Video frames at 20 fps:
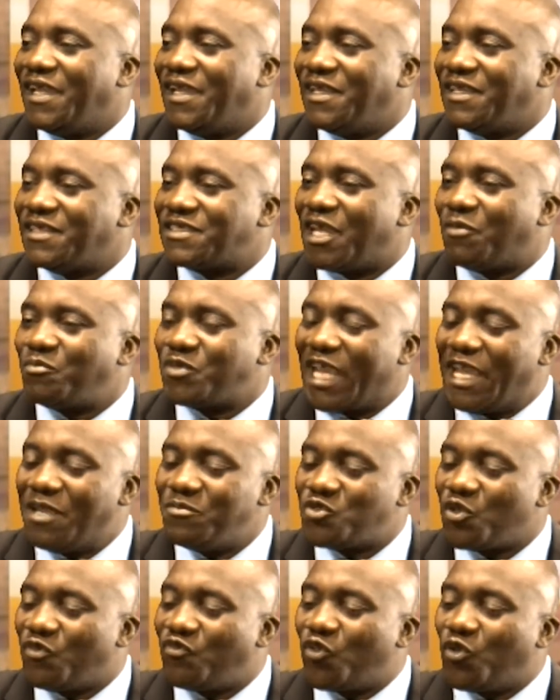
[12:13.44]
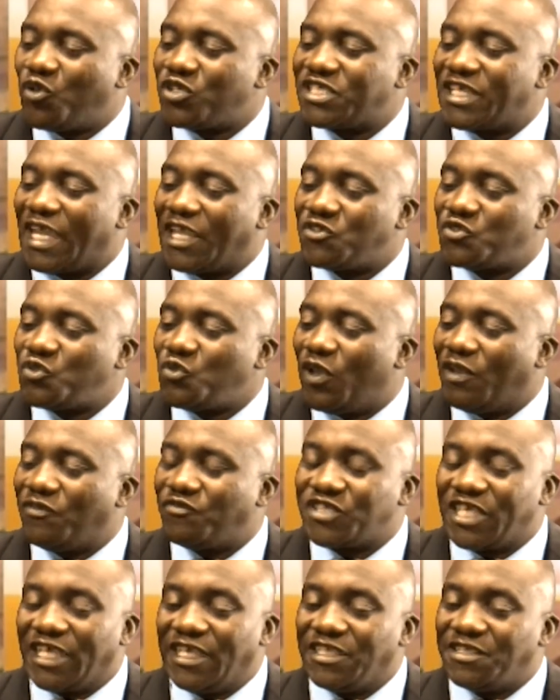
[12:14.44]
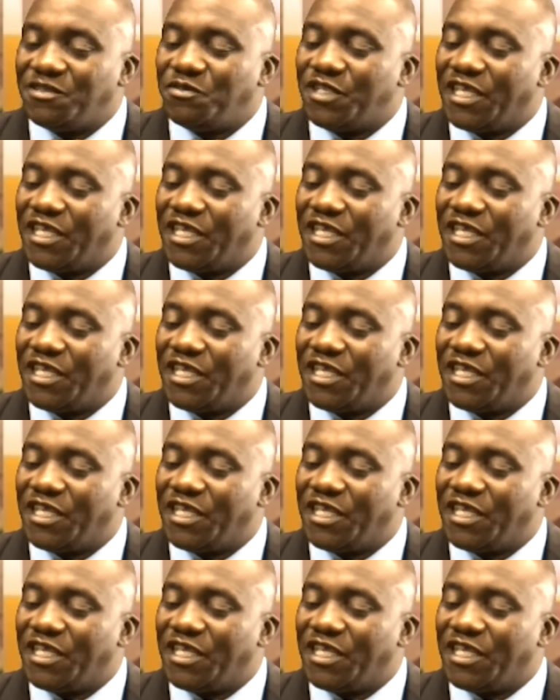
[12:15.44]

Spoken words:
Sometimes, of course, as you have said,